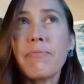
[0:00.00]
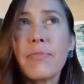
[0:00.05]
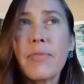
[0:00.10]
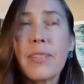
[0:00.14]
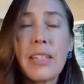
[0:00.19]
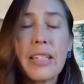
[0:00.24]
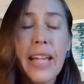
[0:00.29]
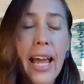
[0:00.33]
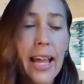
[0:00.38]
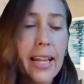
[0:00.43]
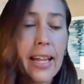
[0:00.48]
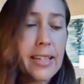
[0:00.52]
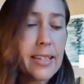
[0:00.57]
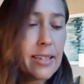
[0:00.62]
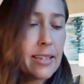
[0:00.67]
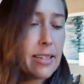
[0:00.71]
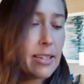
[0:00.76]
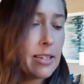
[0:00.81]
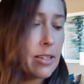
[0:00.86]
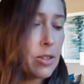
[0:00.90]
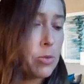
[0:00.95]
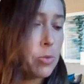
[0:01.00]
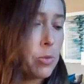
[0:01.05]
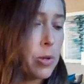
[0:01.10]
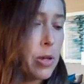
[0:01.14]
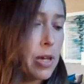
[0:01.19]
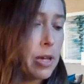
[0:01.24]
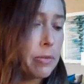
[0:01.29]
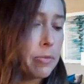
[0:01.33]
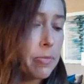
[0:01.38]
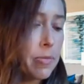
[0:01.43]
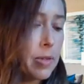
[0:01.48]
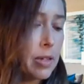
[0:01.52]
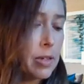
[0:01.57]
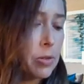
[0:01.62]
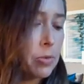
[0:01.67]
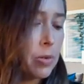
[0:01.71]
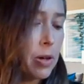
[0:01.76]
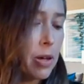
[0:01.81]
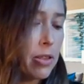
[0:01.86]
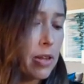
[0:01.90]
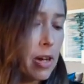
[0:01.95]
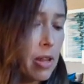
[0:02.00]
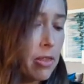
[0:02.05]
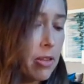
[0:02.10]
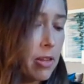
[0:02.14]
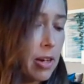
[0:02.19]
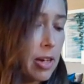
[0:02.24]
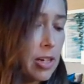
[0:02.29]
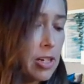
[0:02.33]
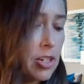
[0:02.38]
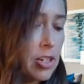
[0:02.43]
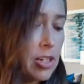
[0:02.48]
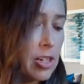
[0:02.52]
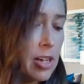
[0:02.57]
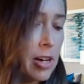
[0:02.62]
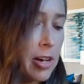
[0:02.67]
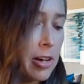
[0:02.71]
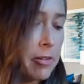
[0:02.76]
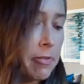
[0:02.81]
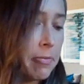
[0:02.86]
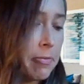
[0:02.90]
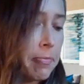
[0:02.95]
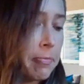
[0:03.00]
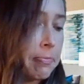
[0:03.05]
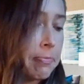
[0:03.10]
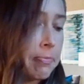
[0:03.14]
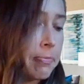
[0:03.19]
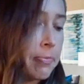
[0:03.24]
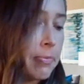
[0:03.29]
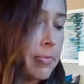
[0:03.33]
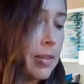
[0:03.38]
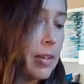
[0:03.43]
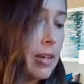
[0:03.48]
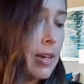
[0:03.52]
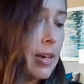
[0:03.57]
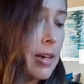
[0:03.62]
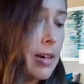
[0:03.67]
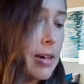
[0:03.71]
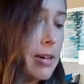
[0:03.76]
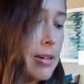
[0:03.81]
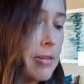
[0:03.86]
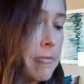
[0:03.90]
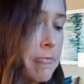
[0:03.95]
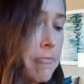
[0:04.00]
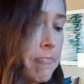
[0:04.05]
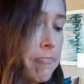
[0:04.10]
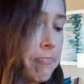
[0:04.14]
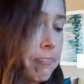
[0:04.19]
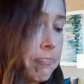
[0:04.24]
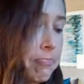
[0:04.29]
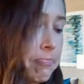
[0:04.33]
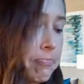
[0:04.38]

stats this week as well that I thought I'd share. For